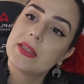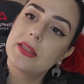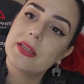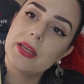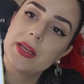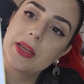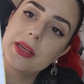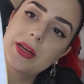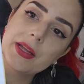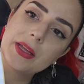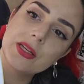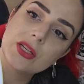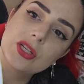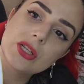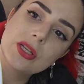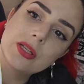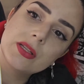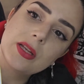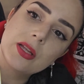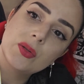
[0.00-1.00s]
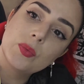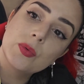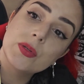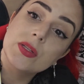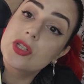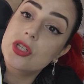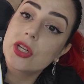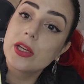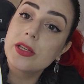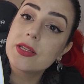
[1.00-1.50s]
da Igreja that was
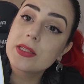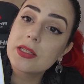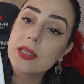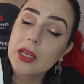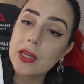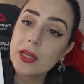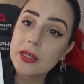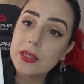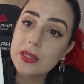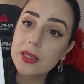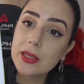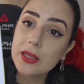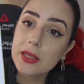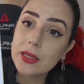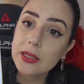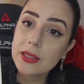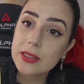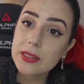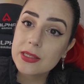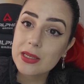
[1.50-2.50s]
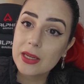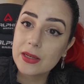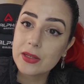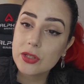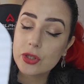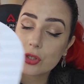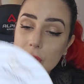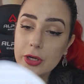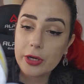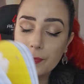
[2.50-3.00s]
just in the
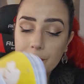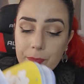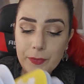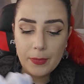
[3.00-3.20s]
center.